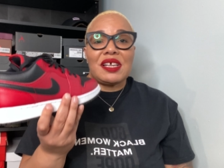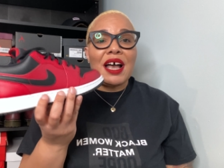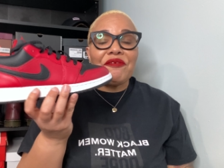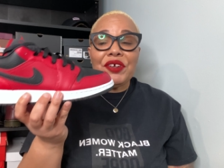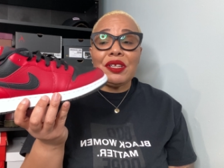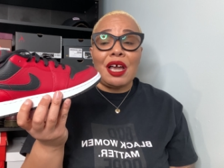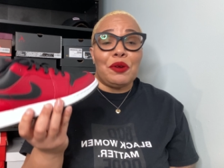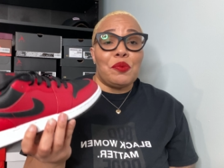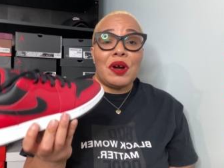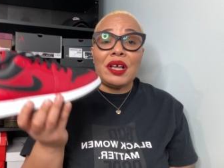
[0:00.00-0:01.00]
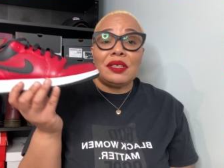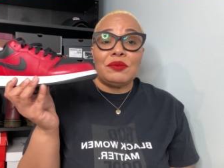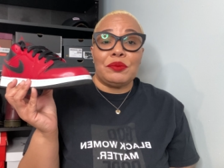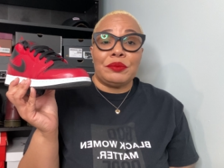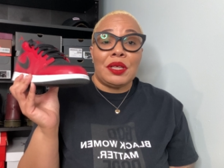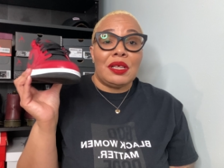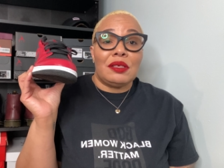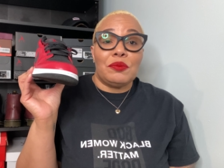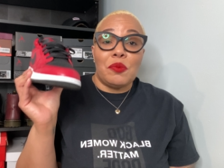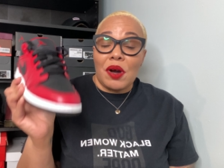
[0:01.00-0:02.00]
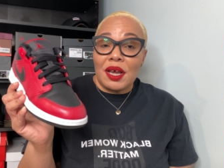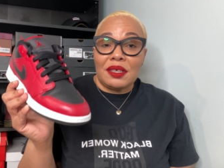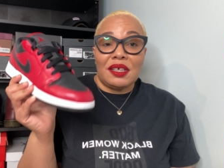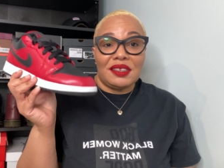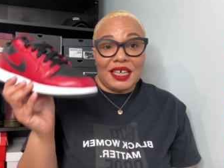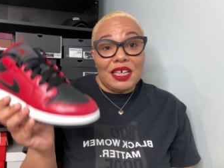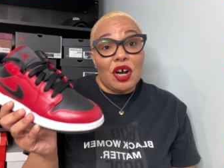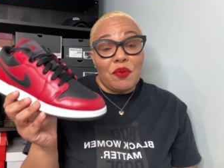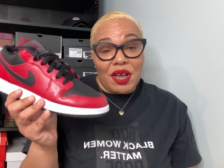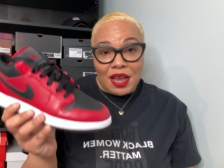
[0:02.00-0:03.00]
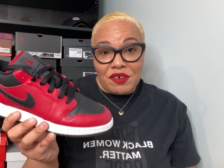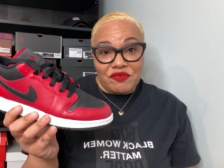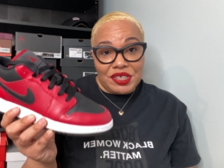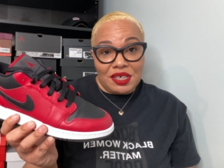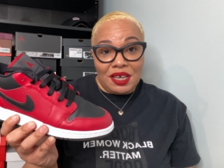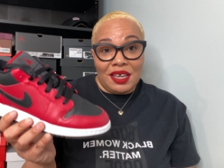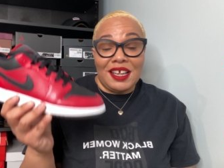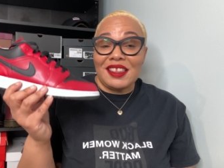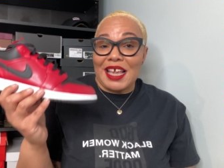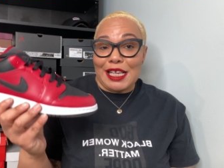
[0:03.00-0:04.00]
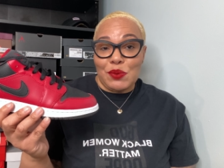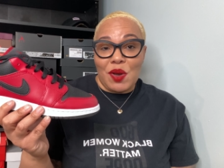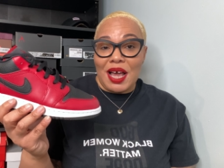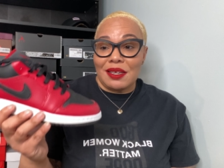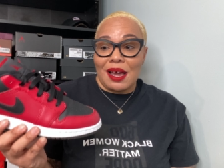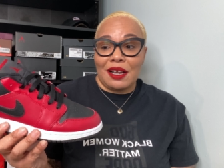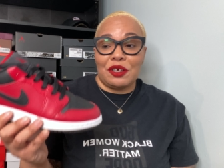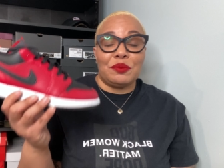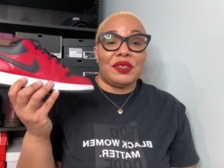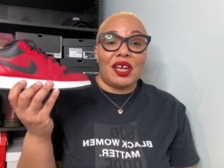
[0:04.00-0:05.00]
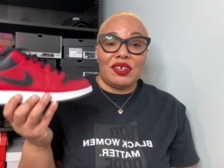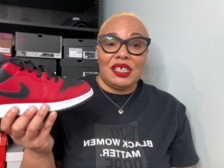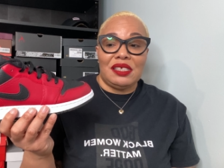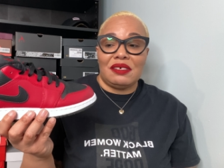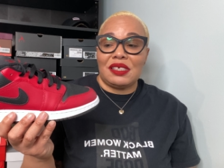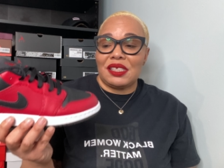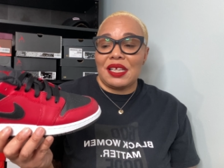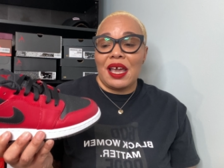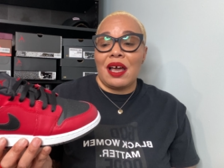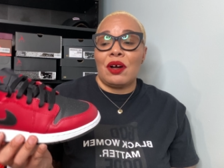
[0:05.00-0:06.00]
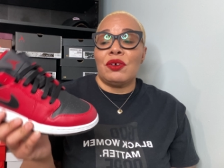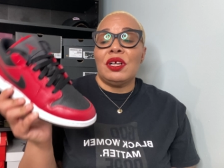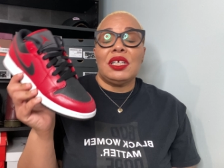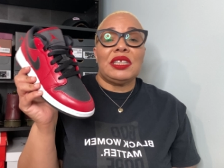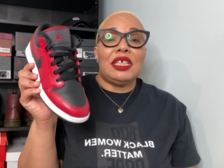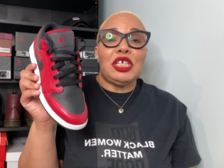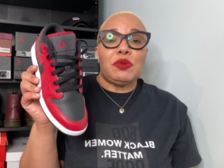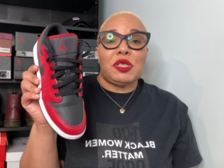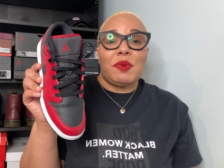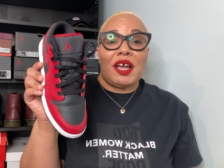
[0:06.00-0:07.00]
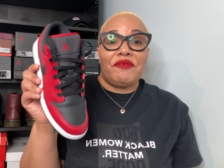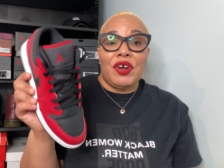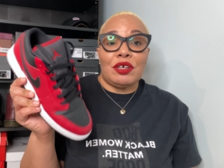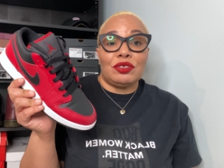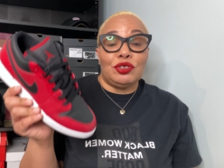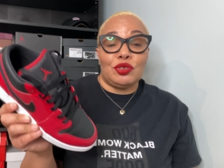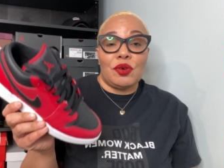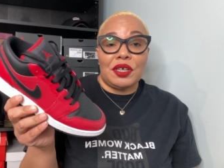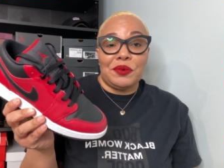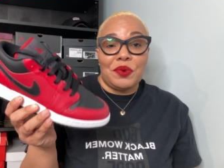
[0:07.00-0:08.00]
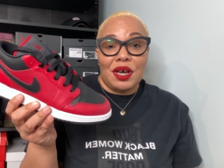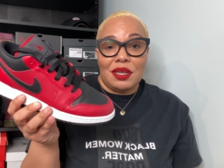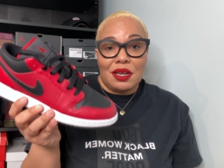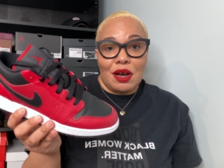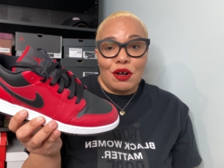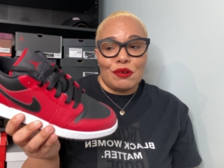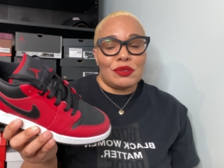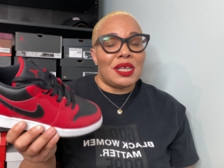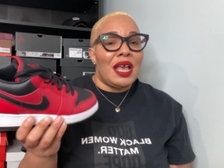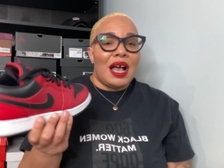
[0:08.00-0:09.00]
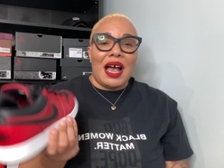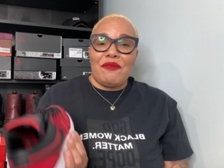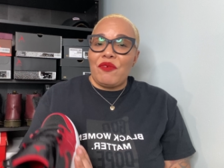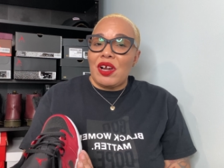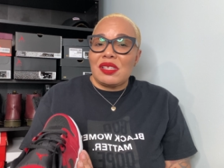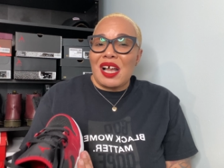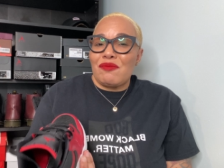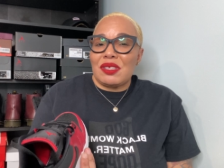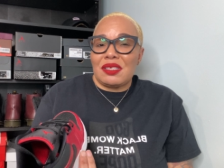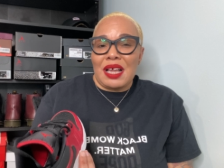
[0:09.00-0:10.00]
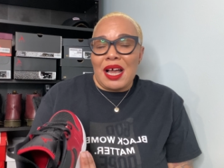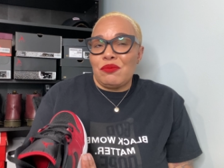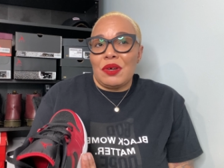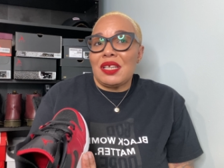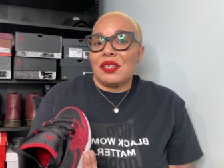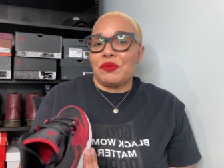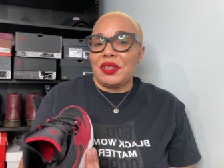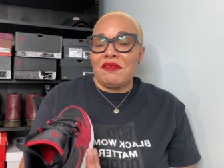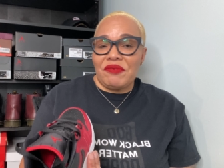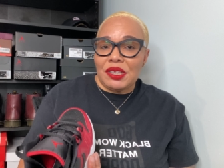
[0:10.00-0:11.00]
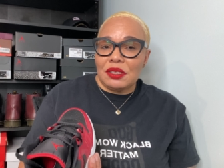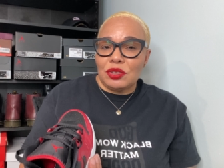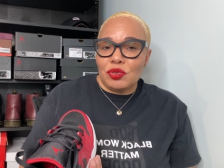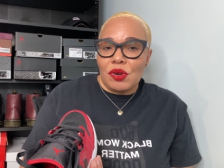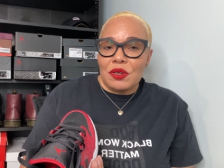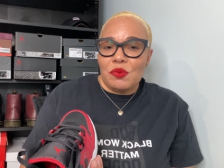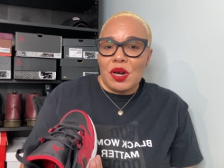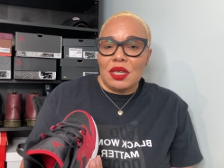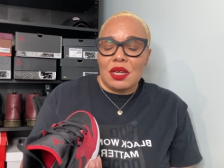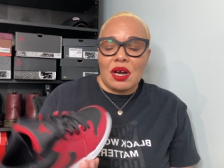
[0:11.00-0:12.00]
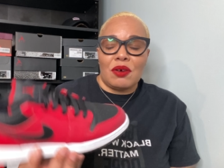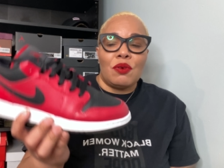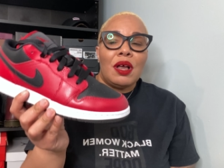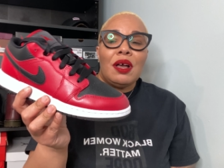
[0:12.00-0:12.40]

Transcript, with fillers: I feel like one one, they go with everything. That's why I like them. They're easy to style. These was my first Jordan 1 lows. At first, I, was, I wasn't really feeling the Jordan 1 low.